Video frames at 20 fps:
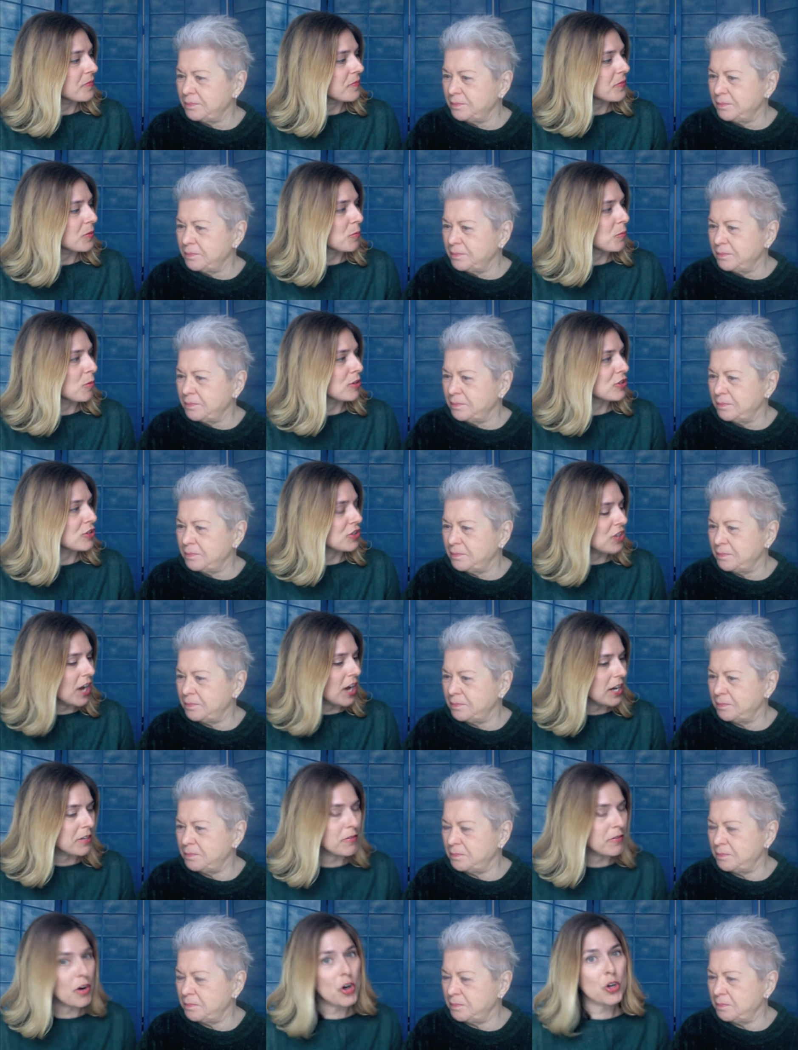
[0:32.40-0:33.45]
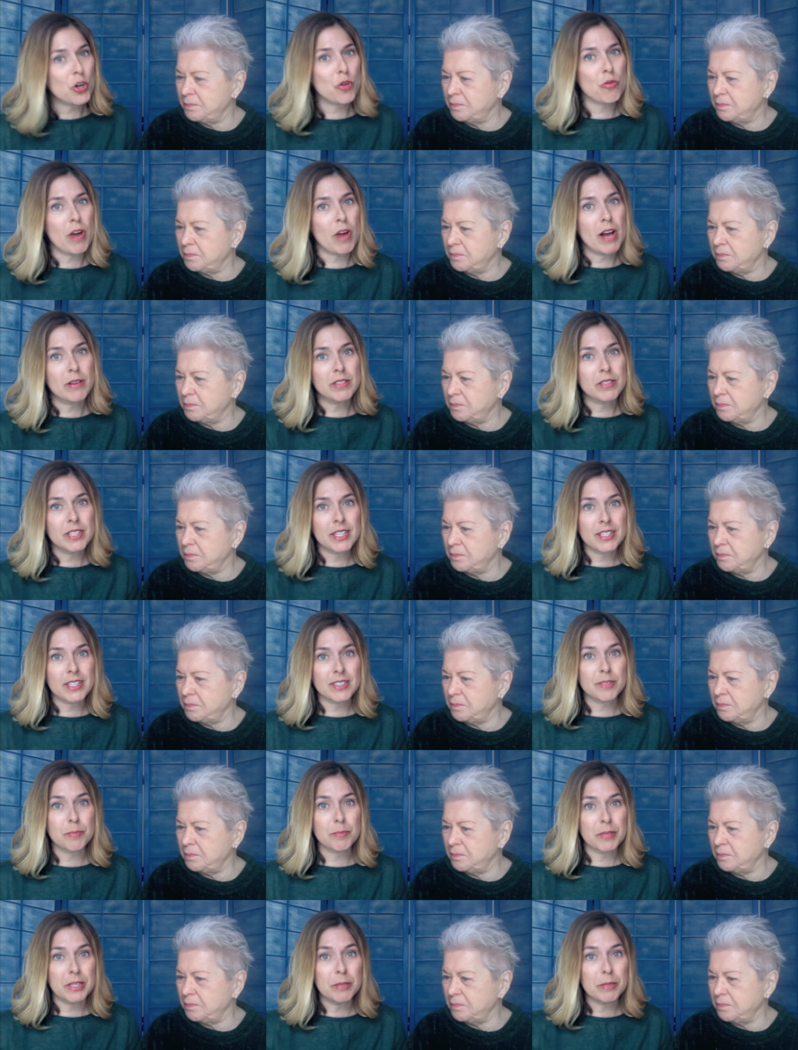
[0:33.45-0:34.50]
Speaker 1: which is kind of our grounding as
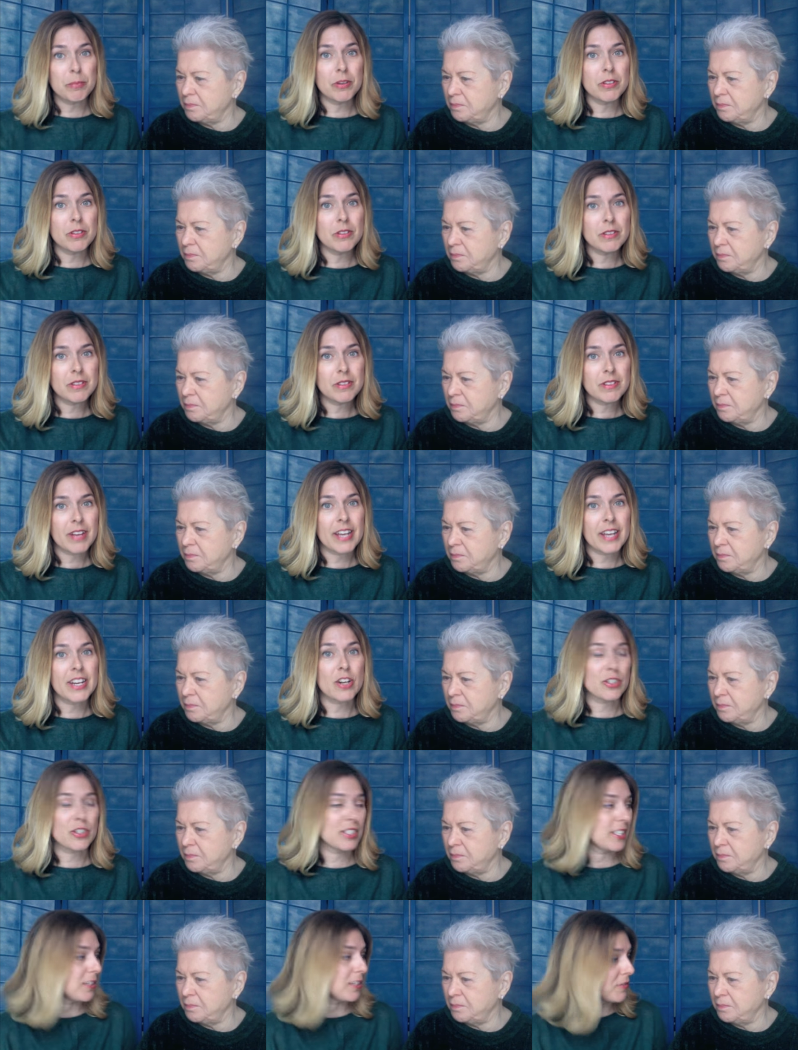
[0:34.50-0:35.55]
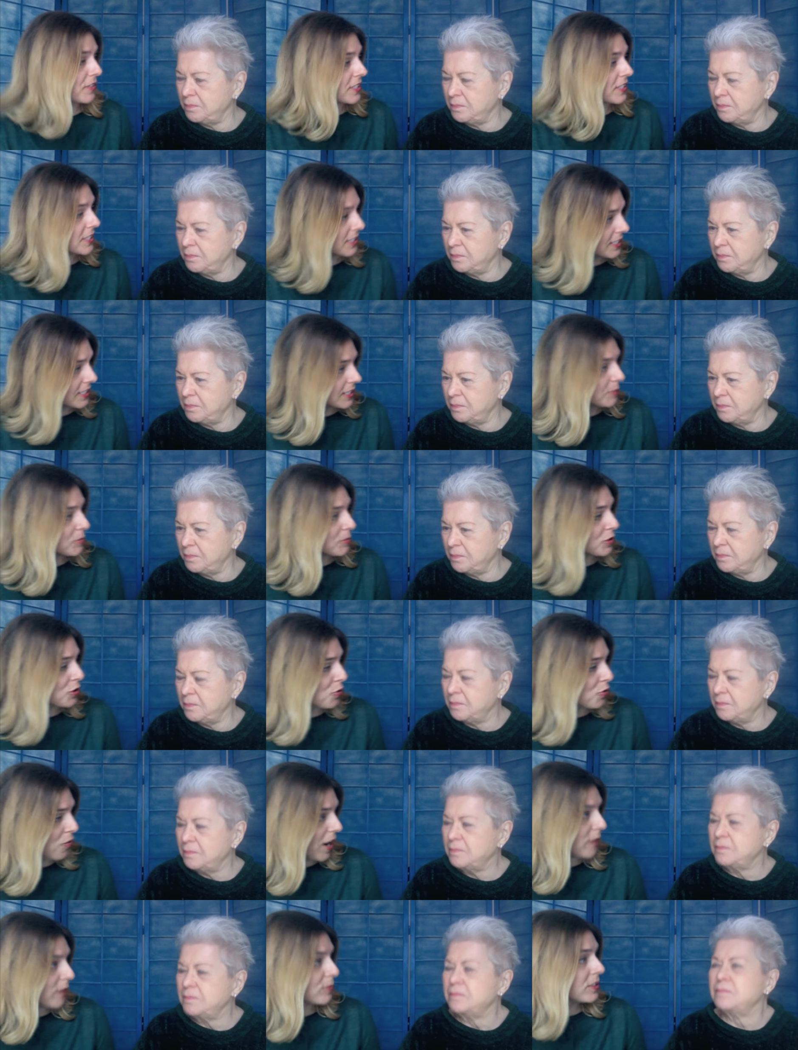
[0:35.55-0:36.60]
people and our self esteem is
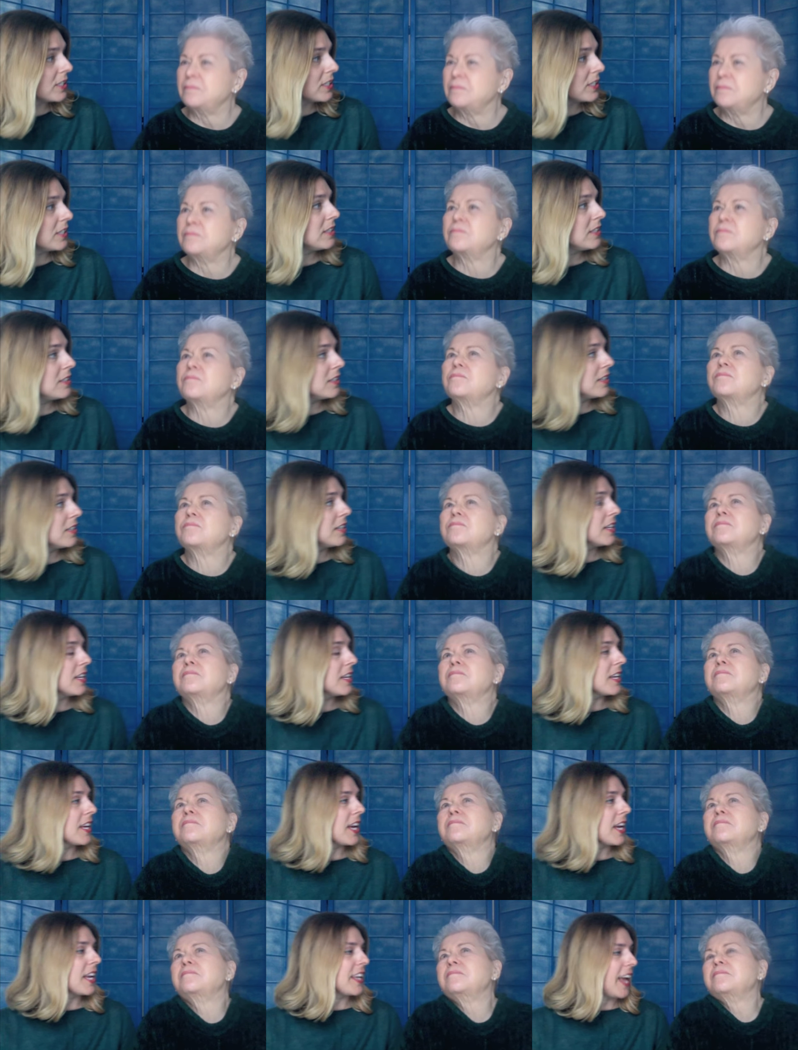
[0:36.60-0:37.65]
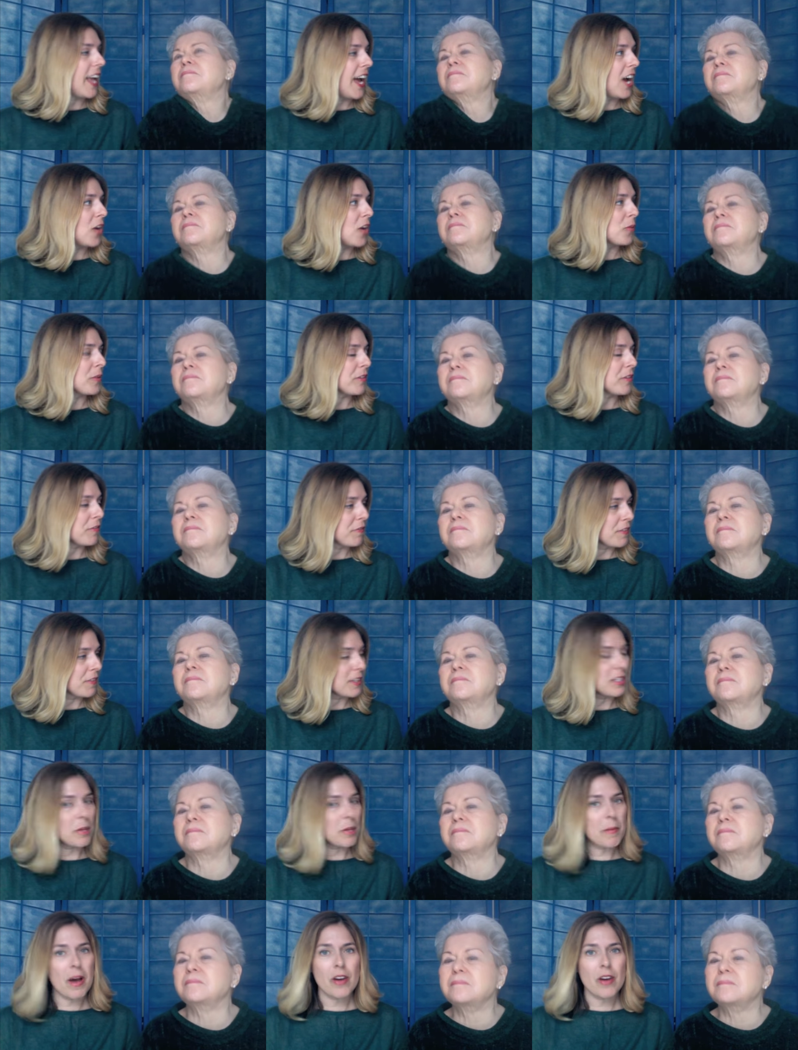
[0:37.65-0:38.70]
grounded and how we feel
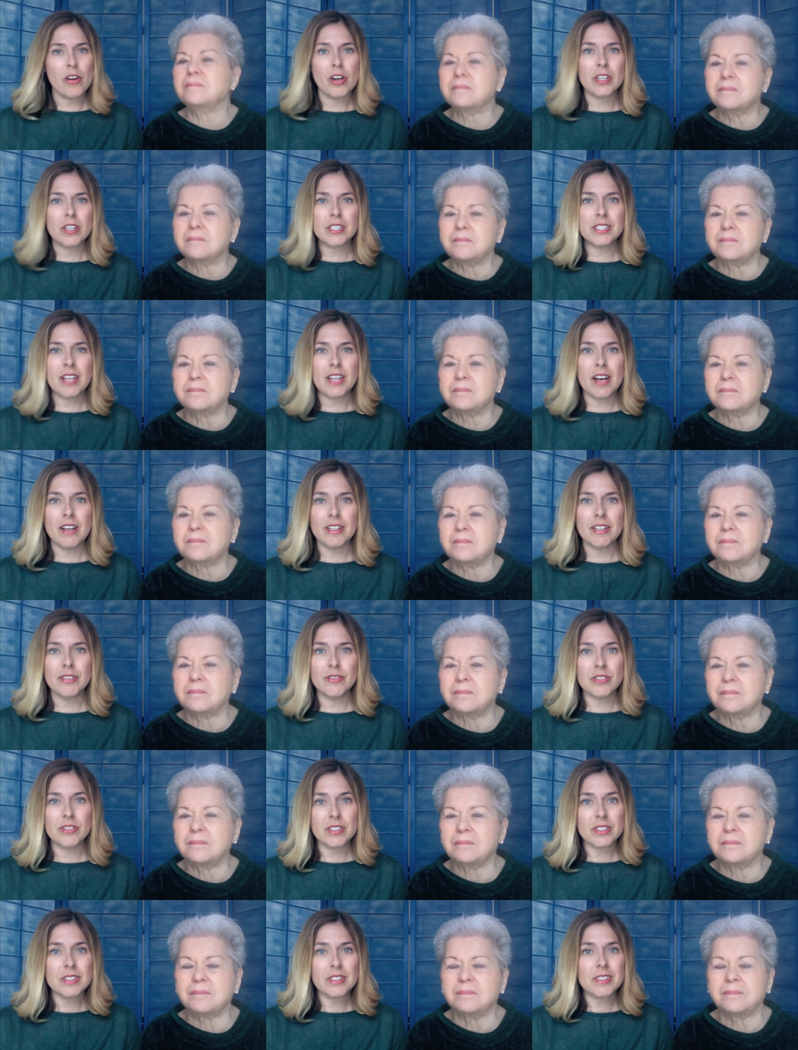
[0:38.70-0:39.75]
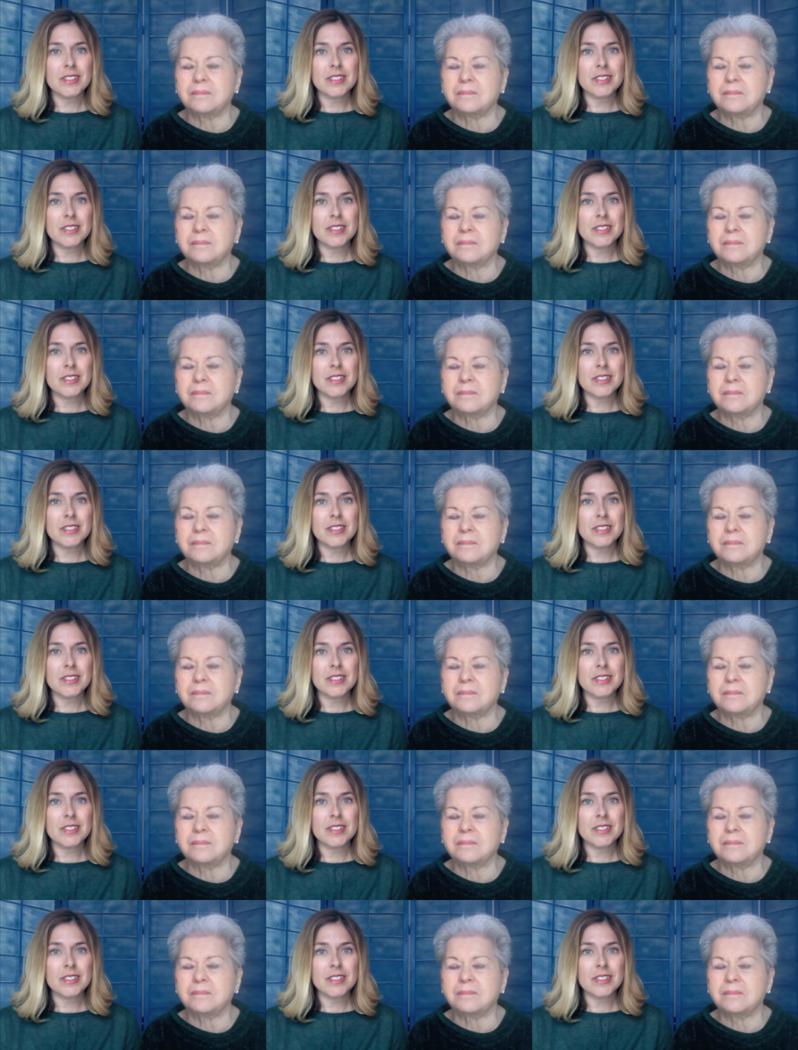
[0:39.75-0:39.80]
about ourselves,